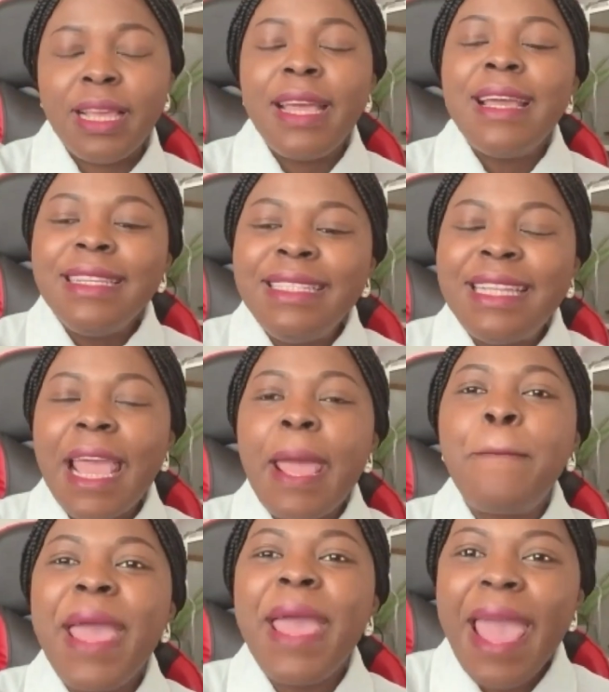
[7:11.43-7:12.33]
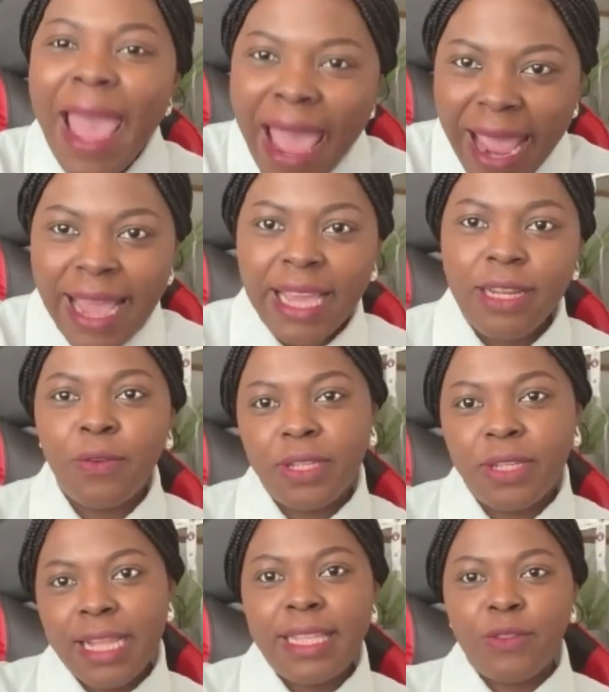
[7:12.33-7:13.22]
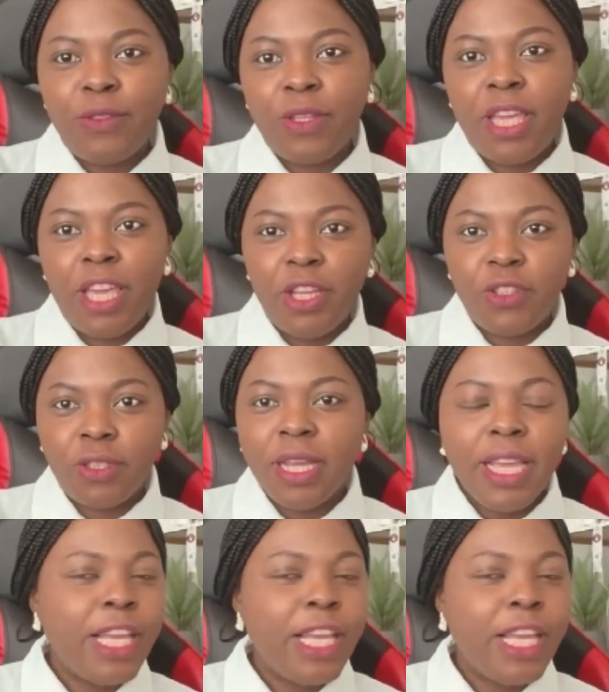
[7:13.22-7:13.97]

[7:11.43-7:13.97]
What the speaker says: They paid for that education.